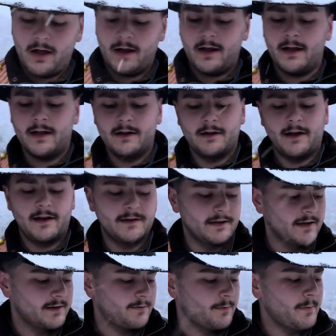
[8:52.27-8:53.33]
it
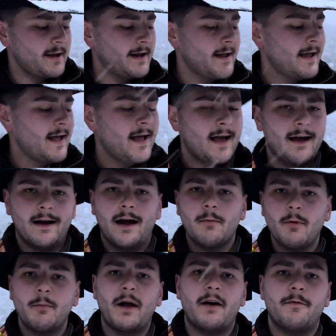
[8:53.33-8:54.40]
is for me, I'm
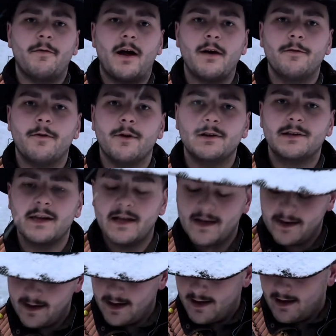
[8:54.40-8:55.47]
about
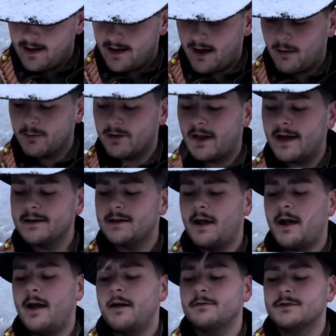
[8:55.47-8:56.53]
5'10". I would like to
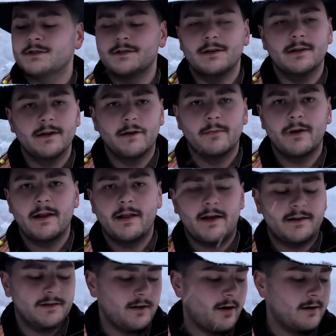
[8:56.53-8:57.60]
have just a little bit of
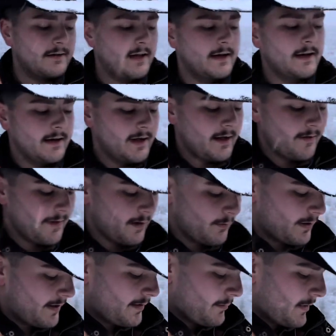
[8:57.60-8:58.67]
that stock taken down, that
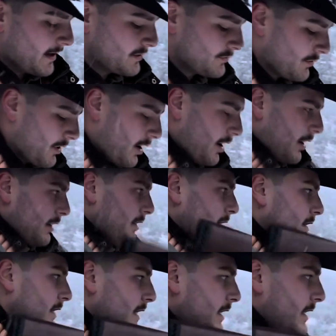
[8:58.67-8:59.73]
way that my draw
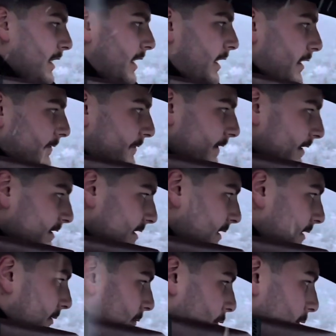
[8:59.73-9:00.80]
feels a
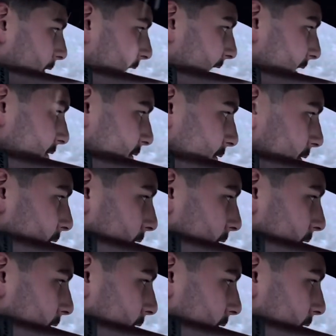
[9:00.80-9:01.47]
little more natural.